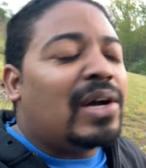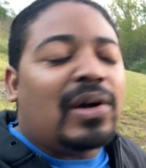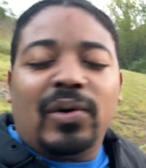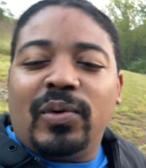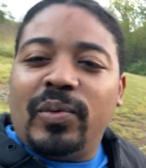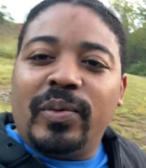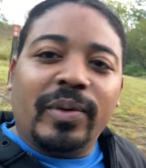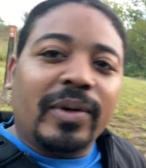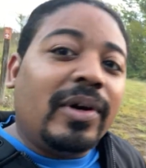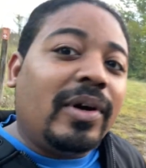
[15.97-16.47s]

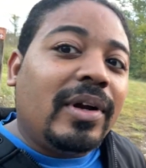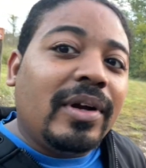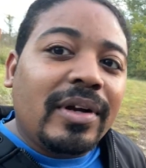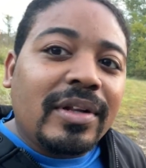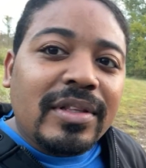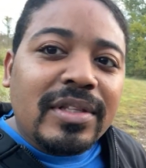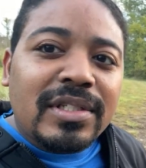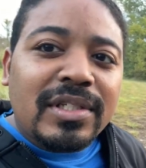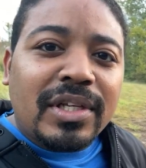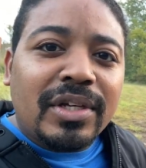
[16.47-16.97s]
we're going
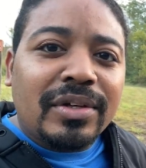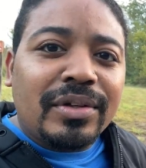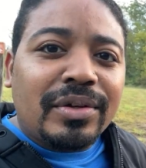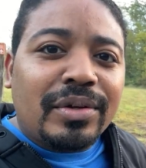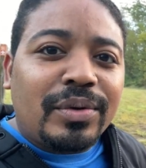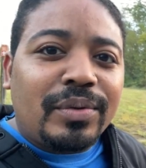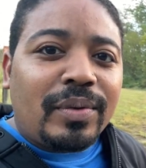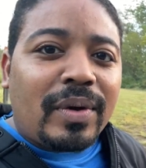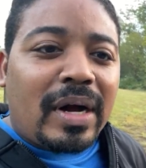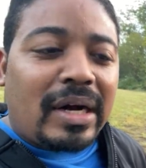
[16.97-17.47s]
on this cute
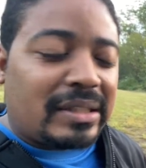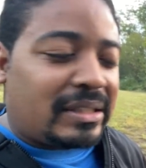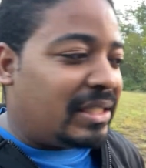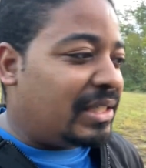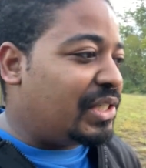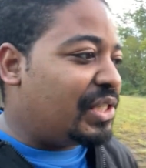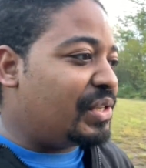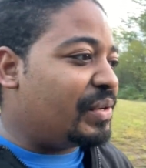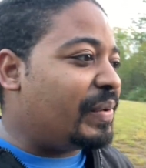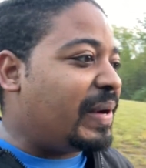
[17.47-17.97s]
little walk
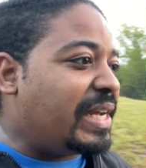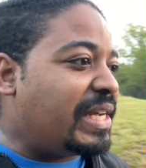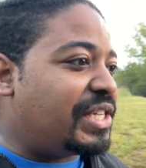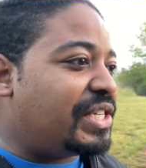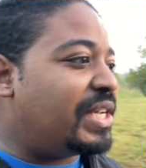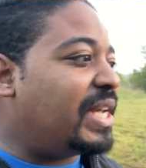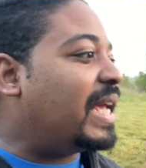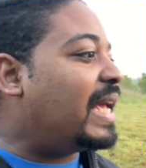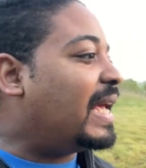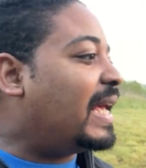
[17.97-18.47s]

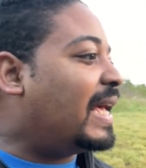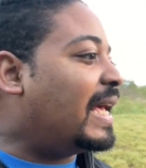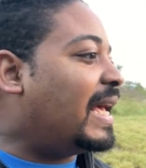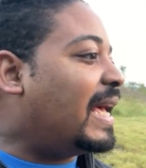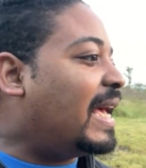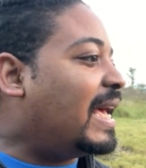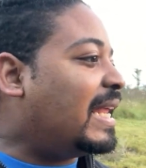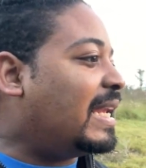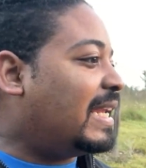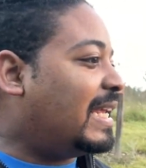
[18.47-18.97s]

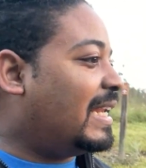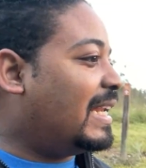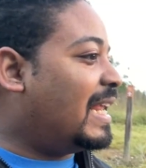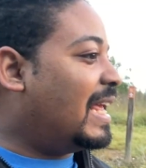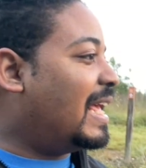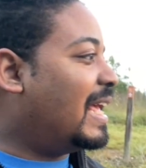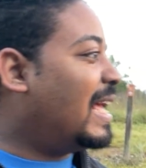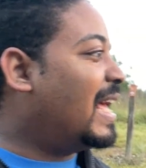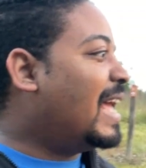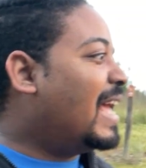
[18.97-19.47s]
situation and
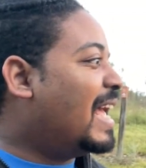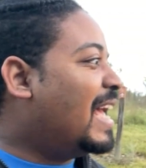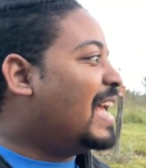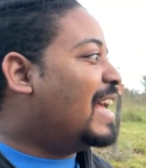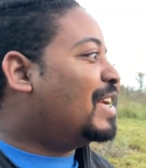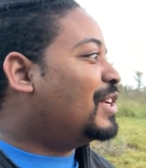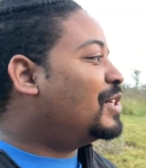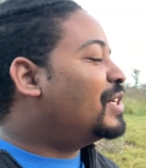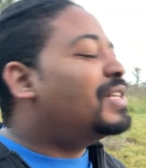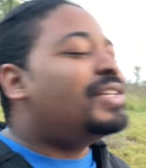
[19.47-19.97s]

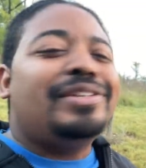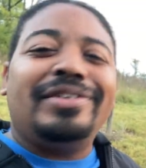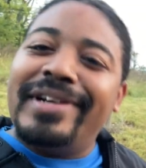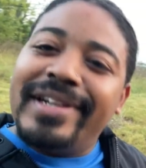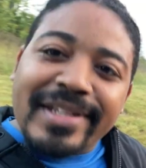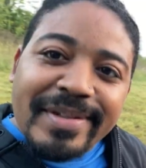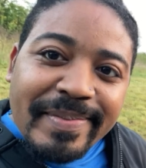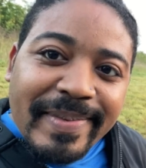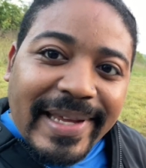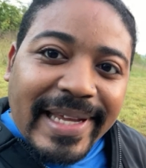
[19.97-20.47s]
she
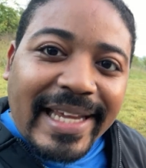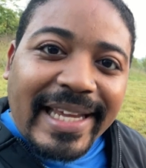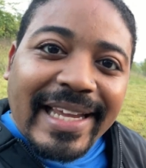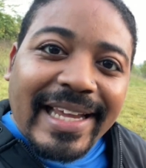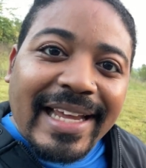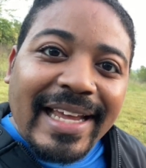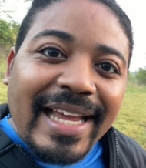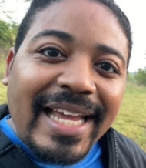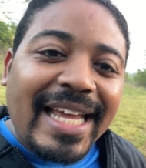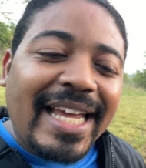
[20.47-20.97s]
tricked me.
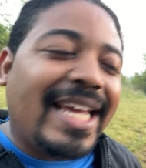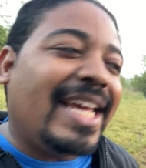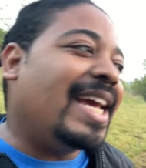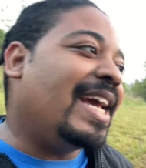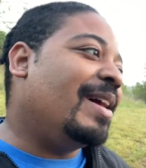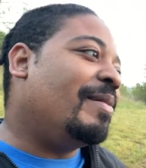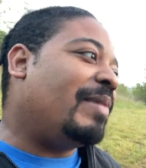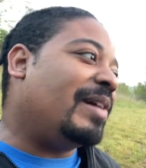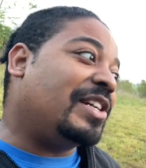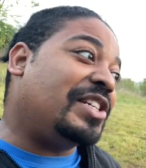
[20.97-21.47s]

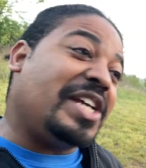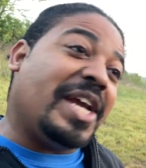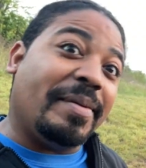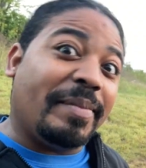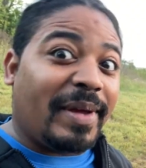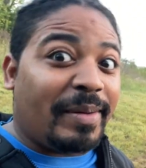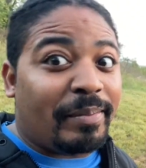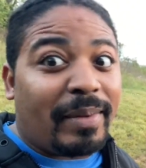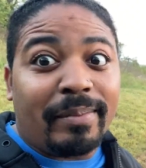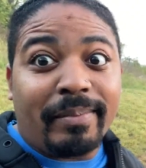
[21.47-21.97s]
And by she, I
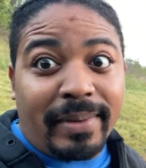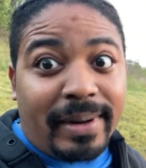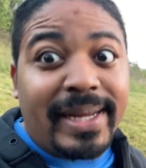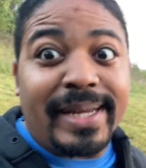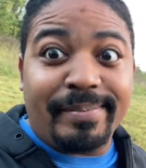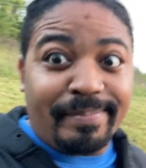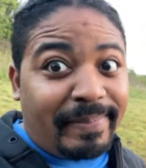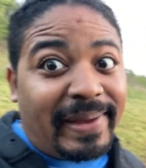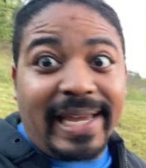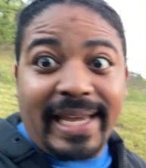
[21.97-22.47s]
mean
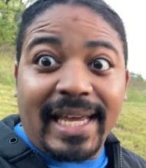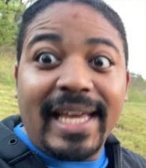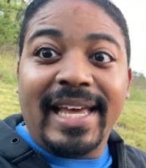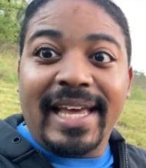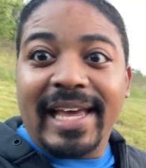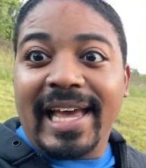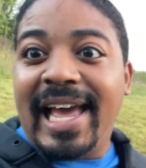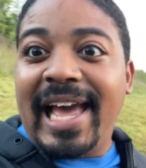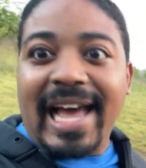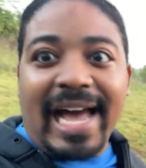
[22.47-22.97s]
me.
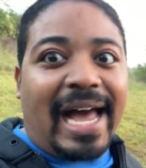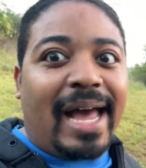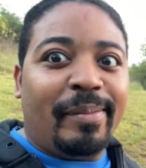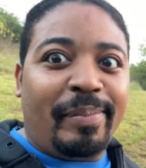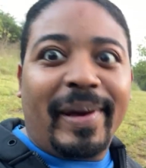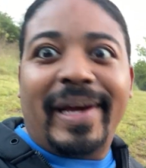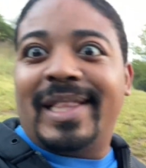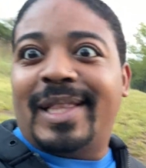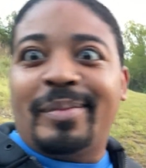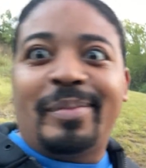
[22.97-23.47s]
I
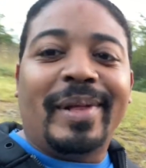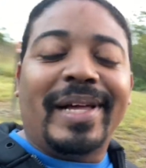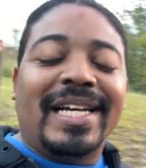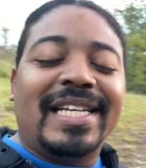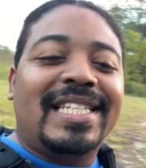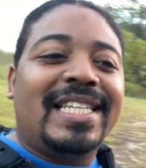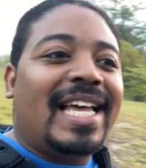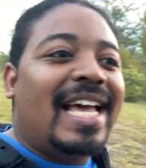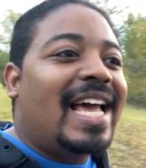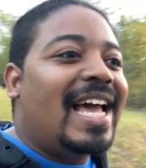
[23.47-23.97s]
picked the
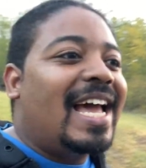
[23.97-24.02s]
place.